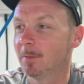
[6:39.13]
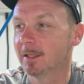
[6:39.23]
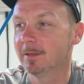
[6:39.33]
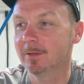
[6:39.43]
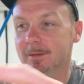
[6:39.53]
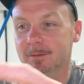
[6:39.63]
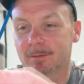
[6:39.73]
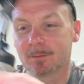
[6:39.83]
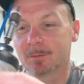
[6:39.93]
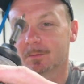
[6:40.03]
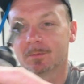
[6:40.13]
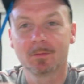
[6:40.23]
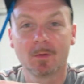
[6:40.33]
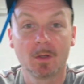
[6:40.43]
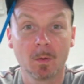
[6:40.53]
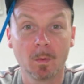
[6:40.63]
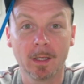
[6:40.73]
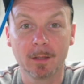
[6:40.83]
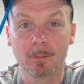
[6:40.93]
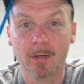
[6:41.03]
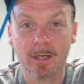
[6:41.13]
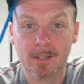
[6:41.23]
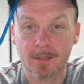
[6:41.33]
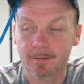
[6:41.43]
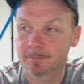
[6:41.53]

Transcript: believe it. Well impressed.